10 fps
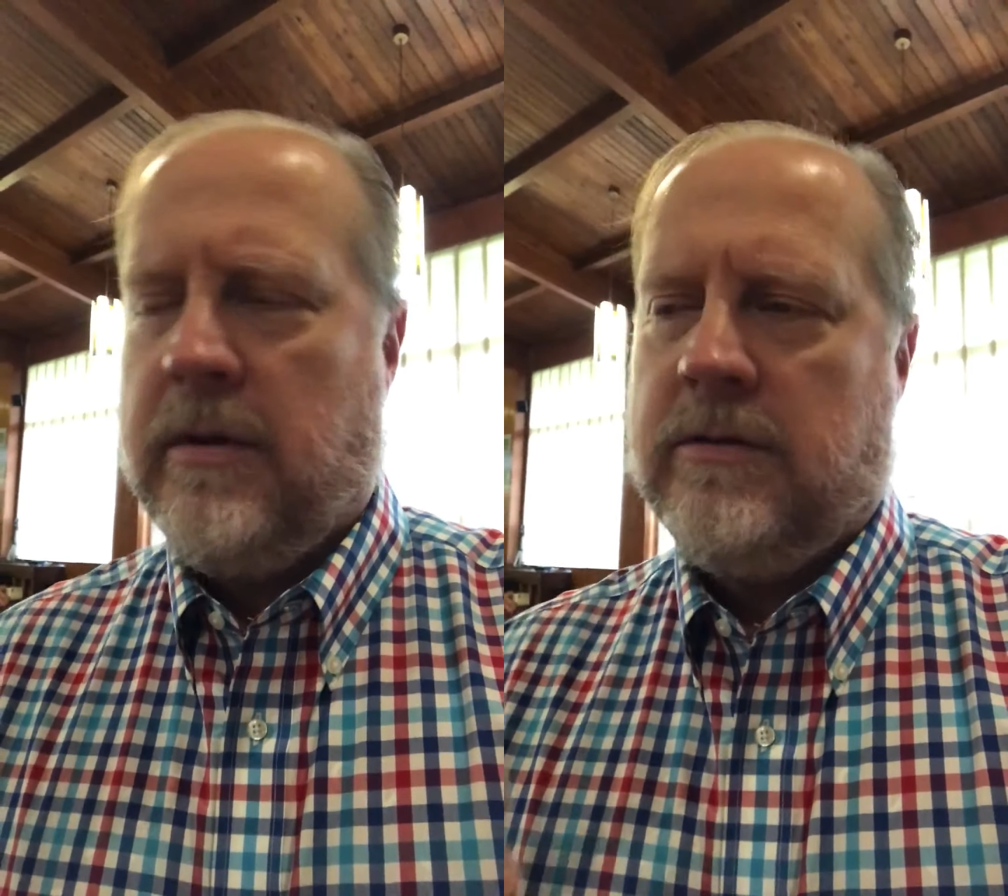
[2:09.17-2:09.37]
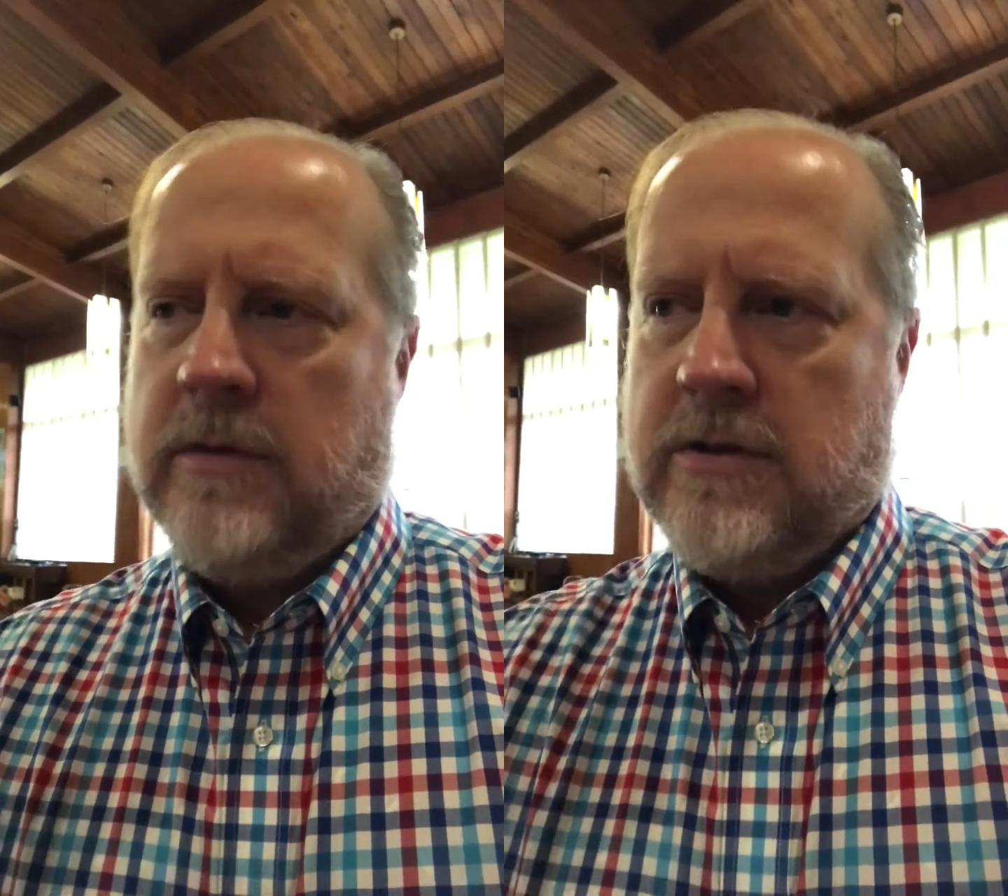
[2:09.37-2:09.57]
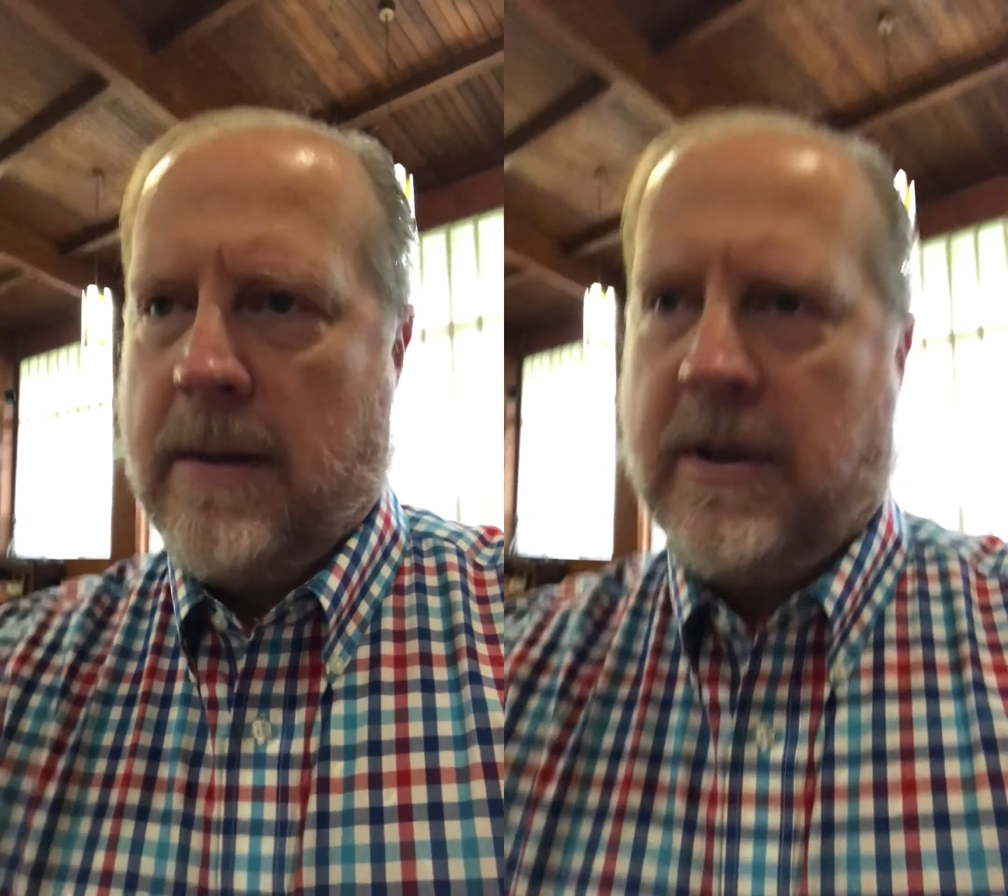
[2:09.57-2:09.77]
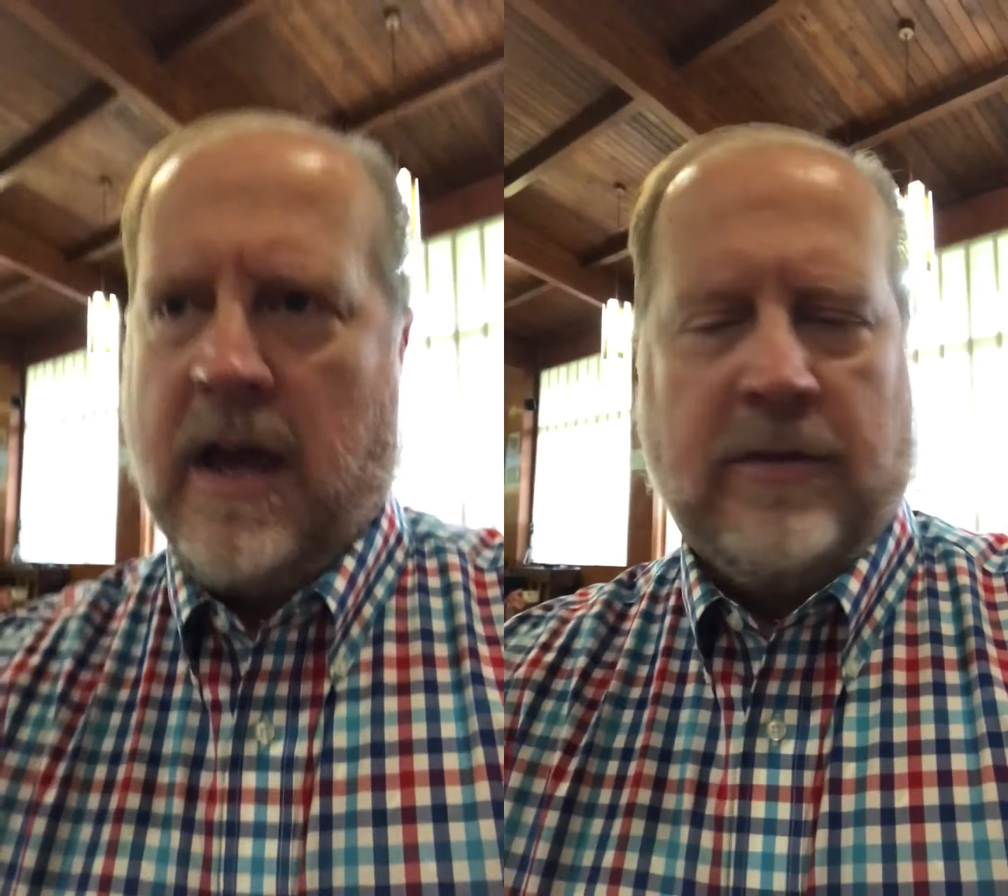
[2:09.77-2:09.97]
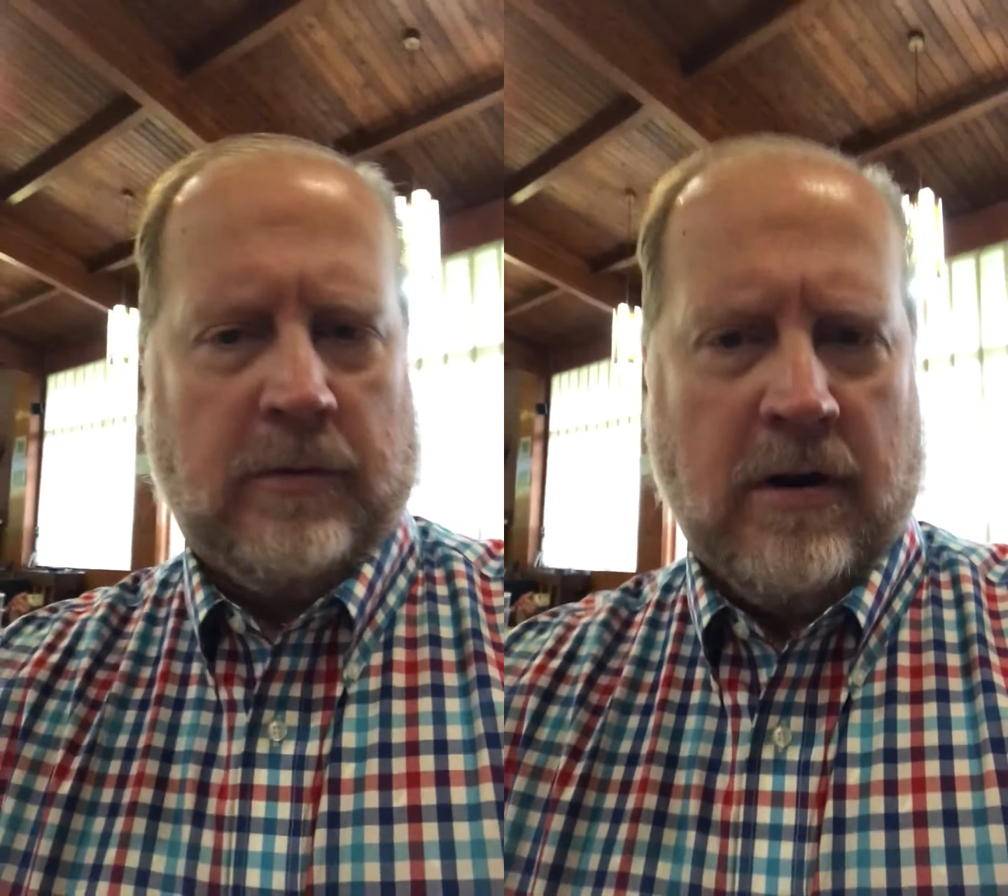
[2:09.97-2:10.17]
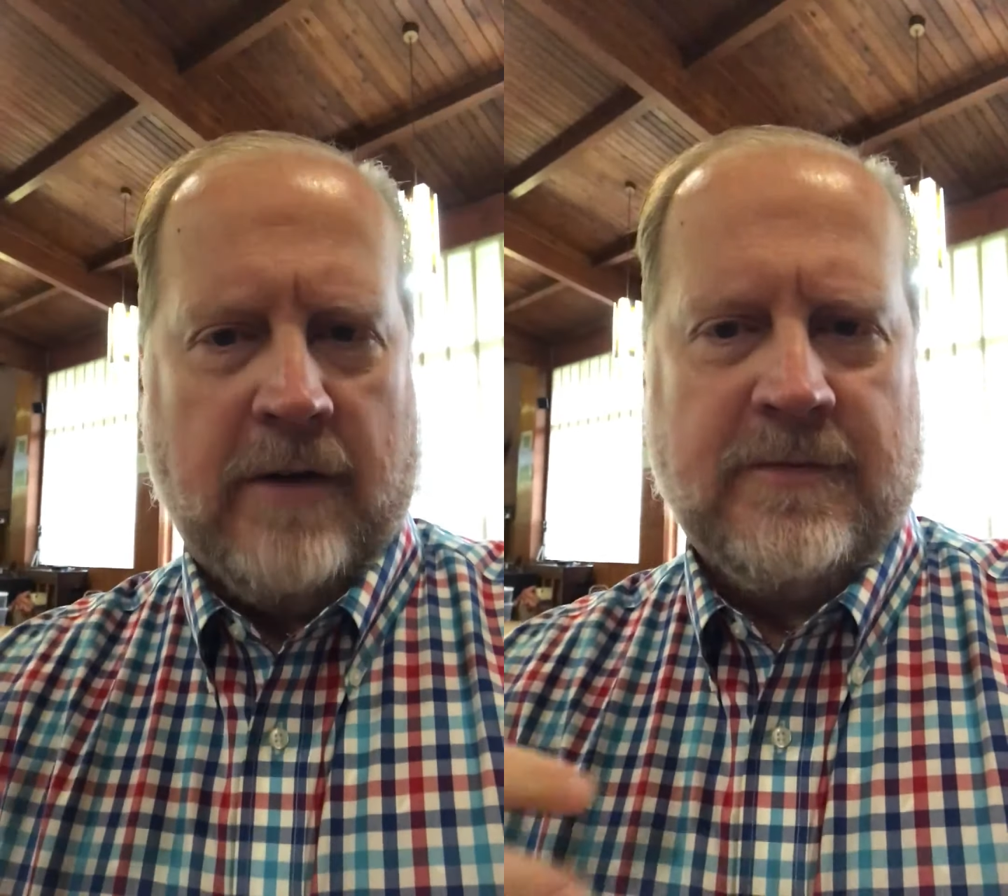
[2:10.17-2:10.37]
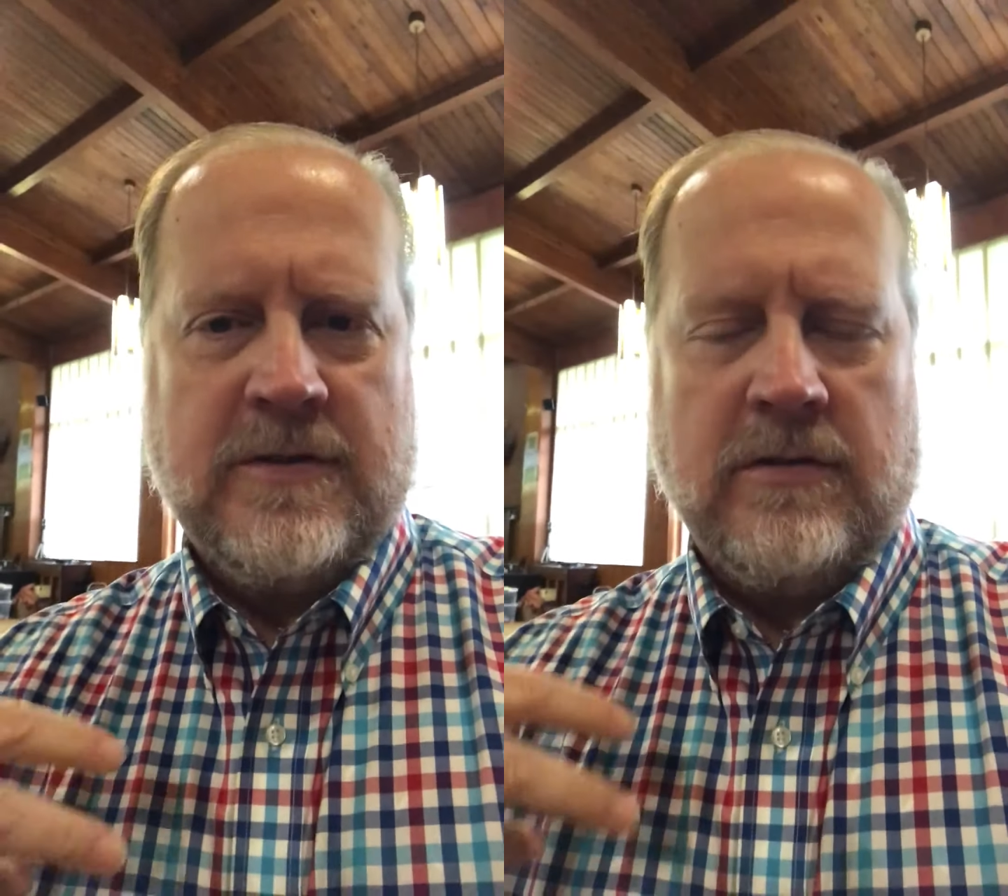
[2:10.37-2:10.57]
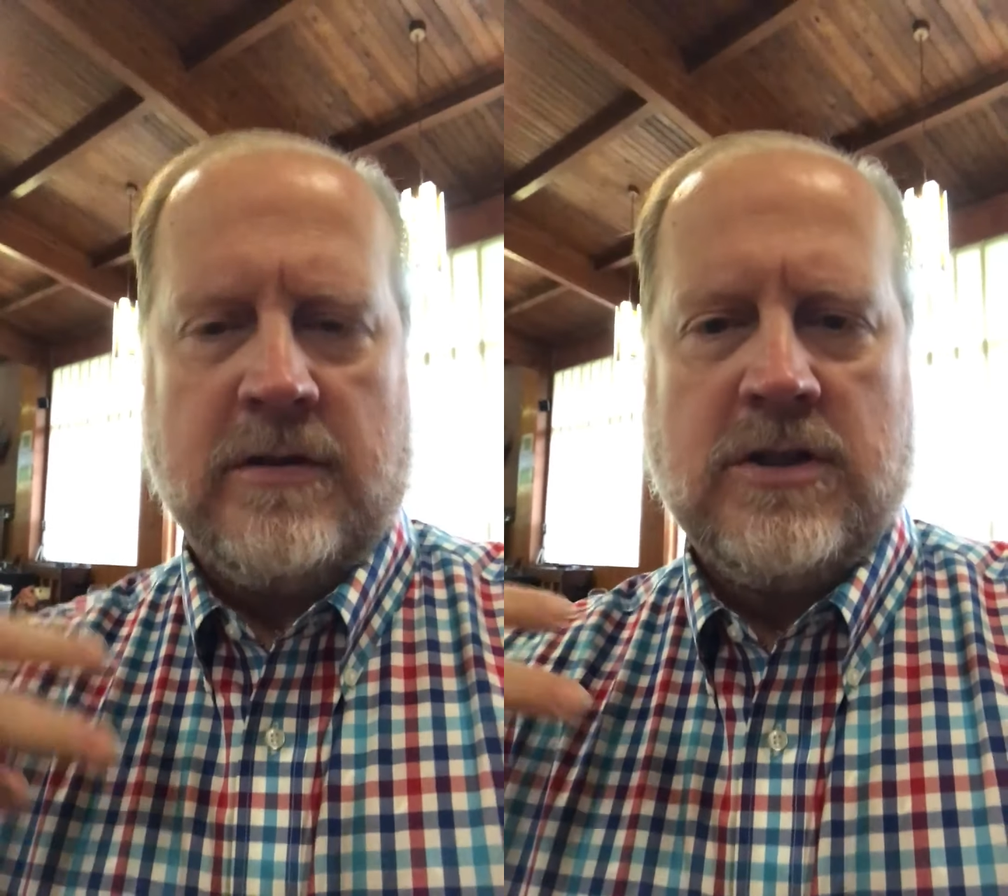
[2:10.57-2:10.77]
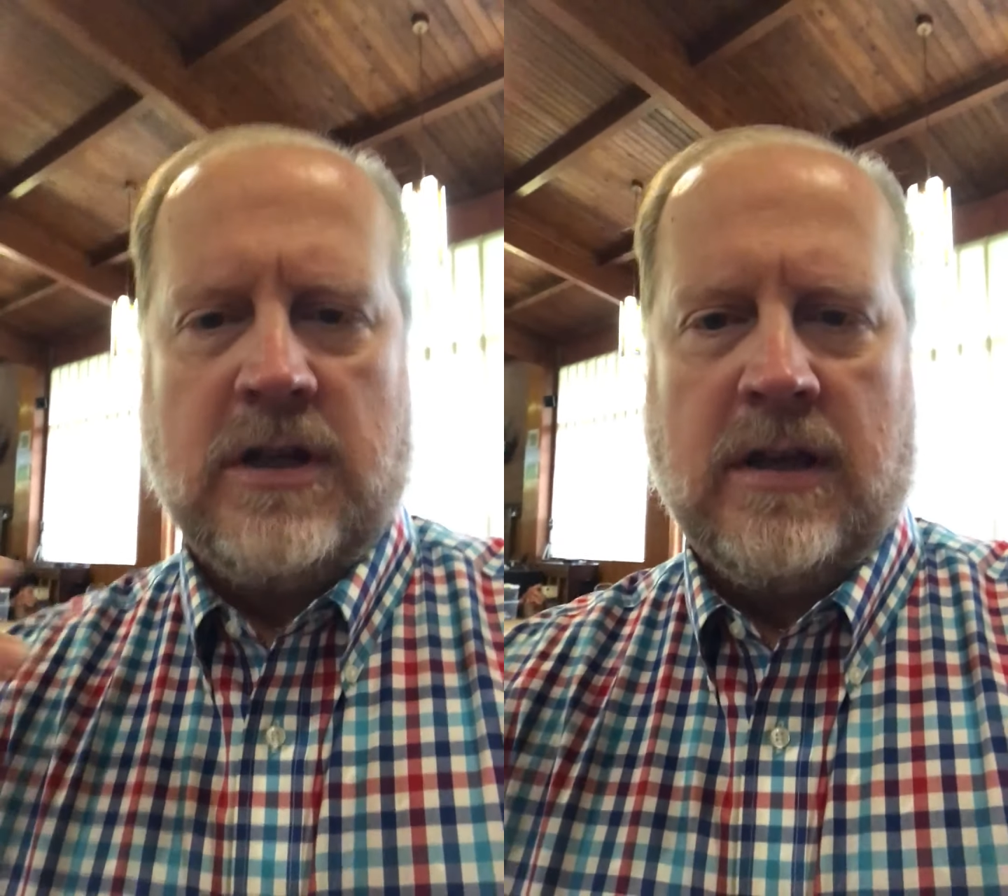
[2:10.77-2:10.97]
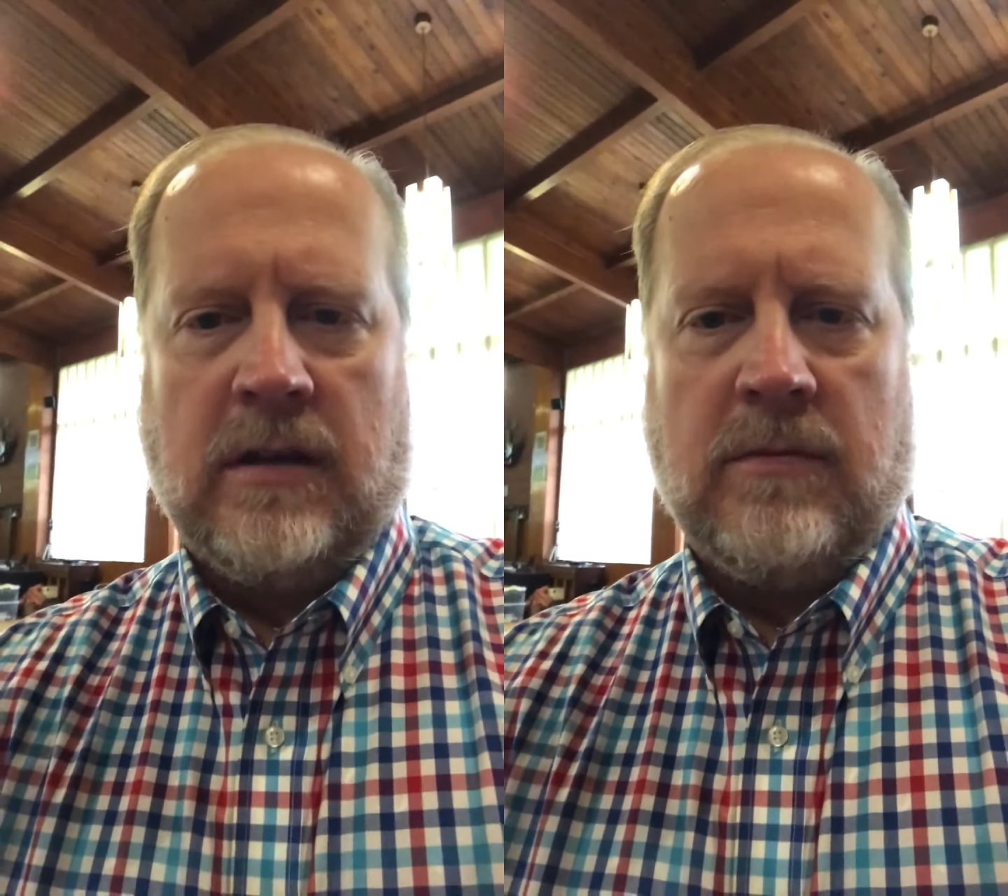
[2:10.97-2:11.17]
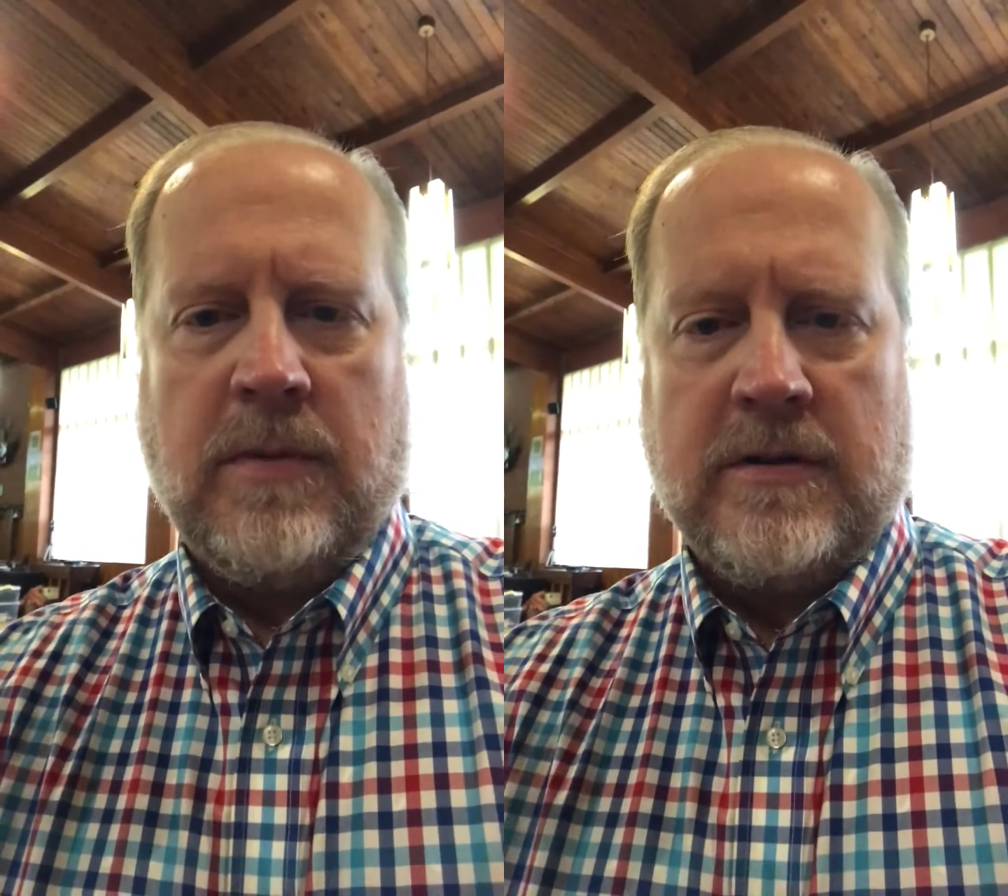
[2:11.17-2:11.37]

we dropped Catherine off so that she can